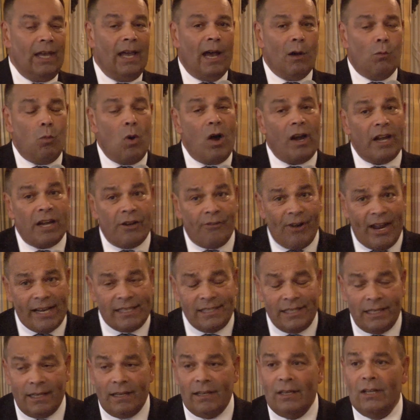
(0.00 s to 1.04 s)
And while you're
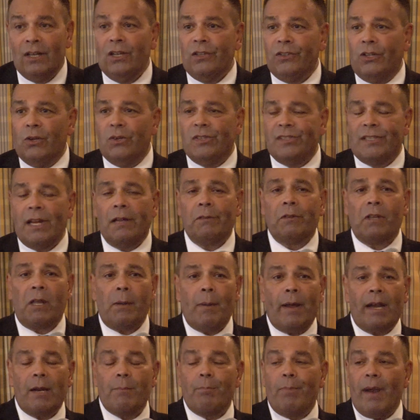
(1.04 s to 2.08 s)
at it, do something
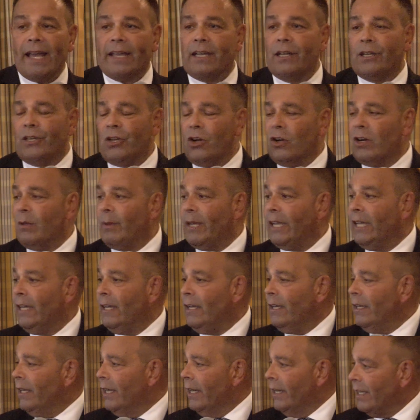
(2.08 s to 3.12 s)
about the black economy
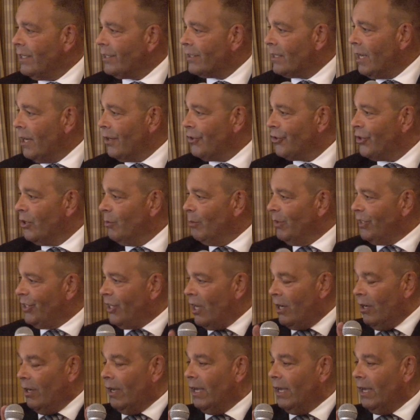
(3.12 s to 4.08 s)
in this country, which